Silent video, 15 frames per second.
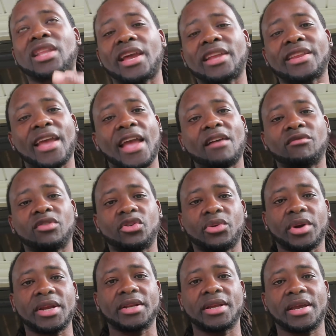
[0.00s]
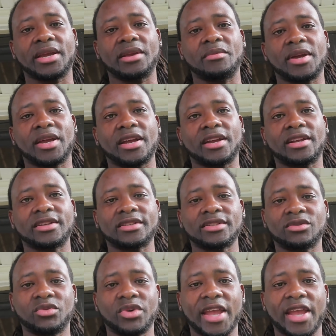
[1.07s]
like to have a Great Dane, man.